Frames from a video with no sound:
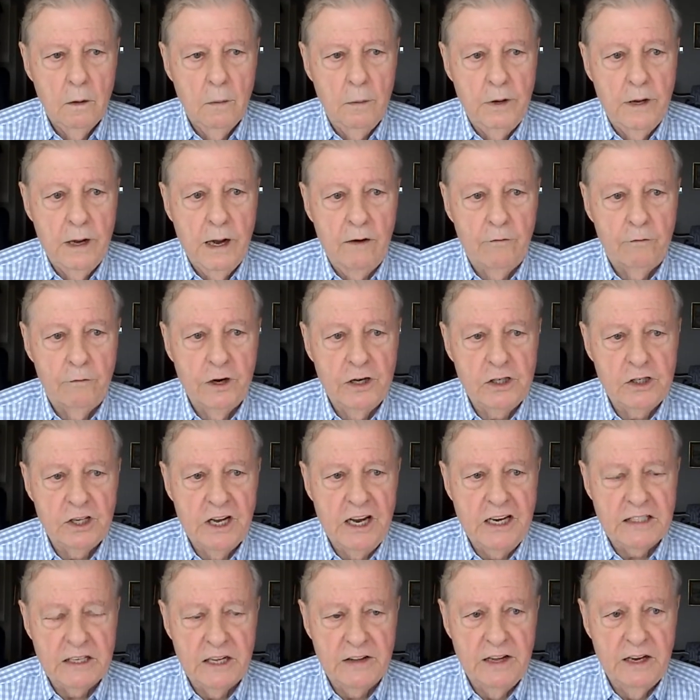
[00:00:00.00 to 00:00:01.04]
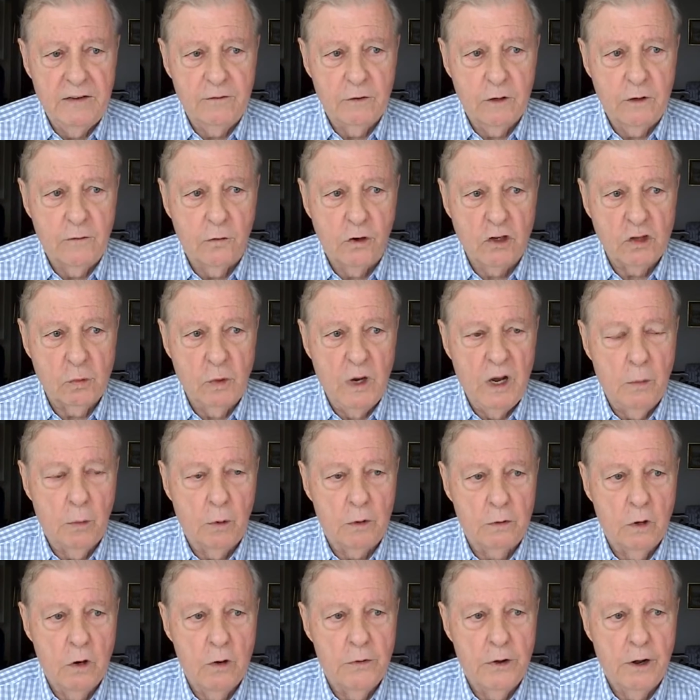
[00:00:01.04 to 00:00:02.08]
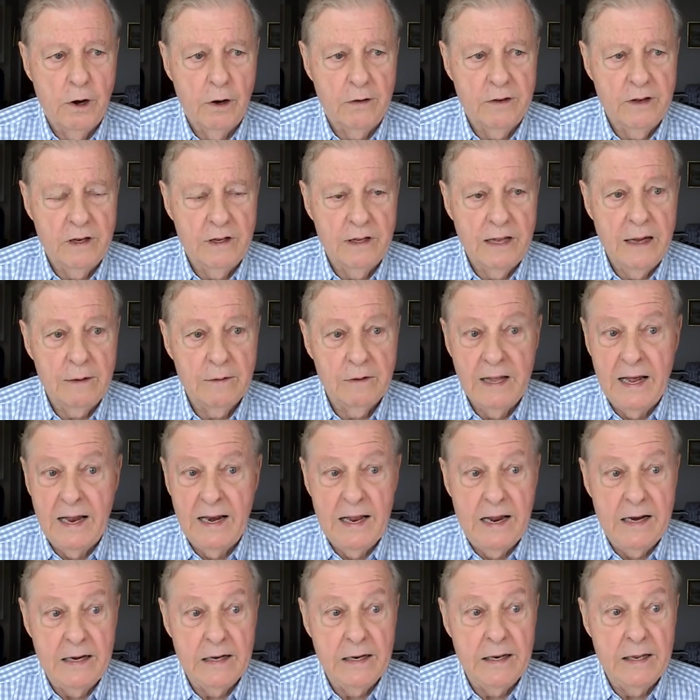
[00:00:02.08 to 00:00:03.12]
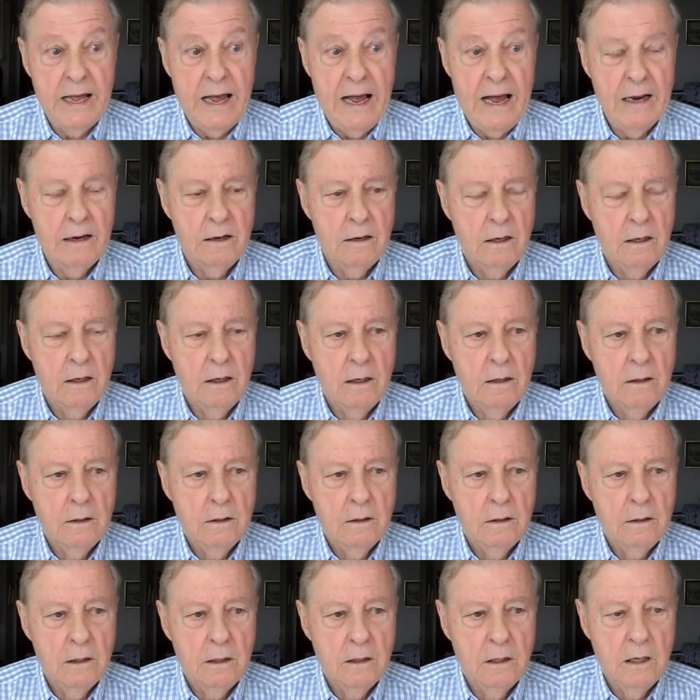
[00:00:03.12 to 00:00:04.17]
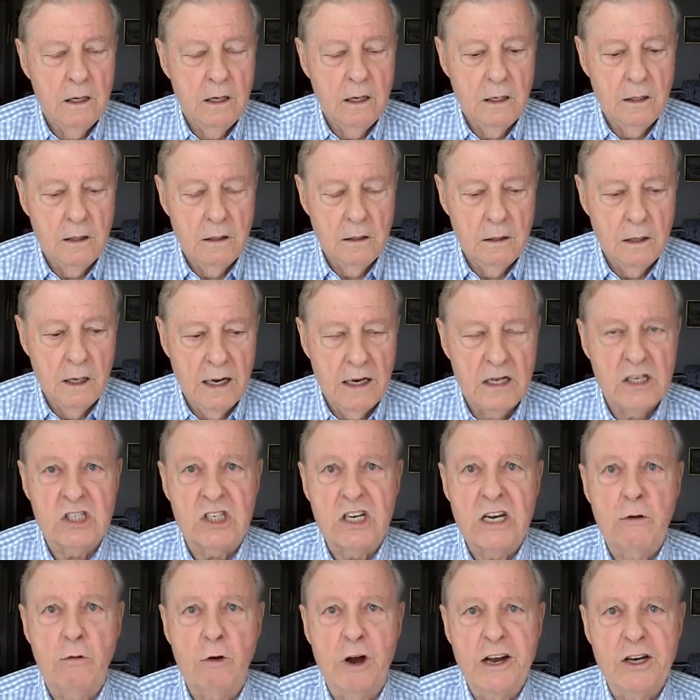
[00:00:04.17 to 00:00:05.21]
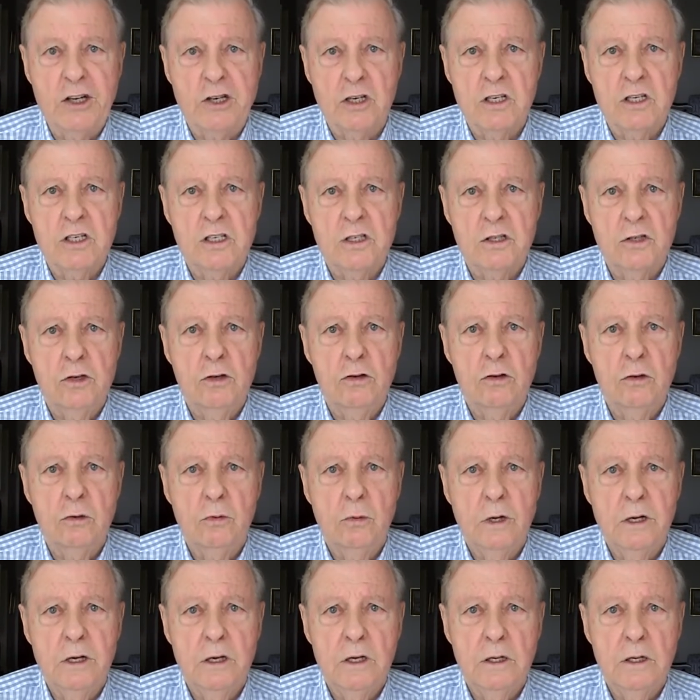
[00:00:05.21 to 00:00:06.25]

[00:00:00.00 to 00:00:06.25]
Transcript: we got fresh eggs, I think, for the first week we were over there, and then that, that ended that. And a lot of C rations, too. We